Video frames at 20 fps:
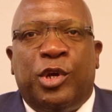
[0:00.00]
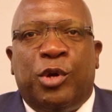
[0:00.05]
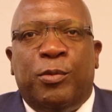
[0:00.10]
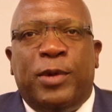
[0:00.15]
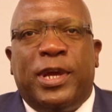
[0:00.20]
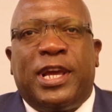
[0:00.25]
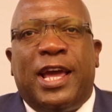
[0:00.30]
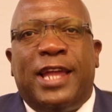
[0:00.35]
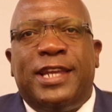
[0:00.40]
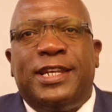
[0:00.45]

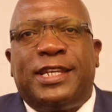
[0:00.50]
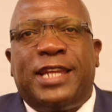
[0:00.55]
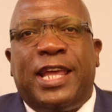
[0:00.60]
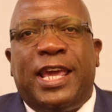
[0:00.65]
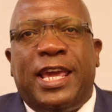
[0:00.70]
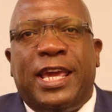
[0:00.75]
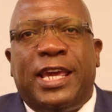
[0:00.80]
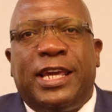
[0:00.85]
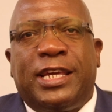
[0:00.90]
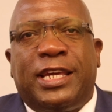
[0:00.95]
We can
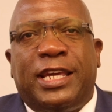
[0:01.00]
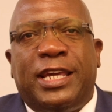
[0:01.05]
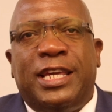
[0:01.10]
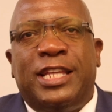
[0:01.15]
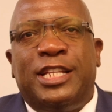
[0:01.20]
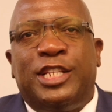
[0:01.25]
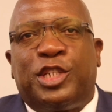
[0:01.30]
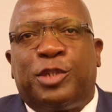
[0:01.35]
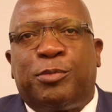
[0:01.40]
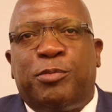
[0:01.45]
take
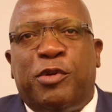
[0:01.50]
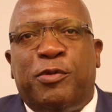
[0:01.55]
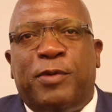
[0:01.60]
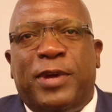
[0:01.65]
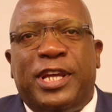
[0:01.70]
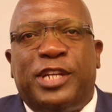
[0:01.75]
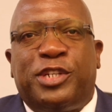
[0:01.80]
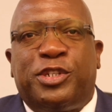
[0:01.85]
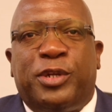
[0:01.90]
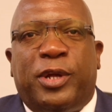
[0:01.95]

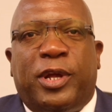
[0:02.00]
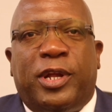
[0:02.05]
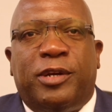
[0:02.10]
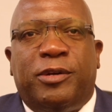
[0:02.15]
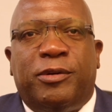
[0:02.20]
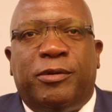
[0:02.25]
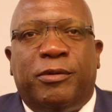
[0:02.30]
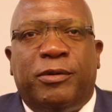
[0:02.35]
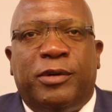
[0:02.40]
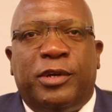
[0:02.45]

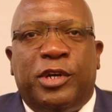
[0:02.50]
inspiration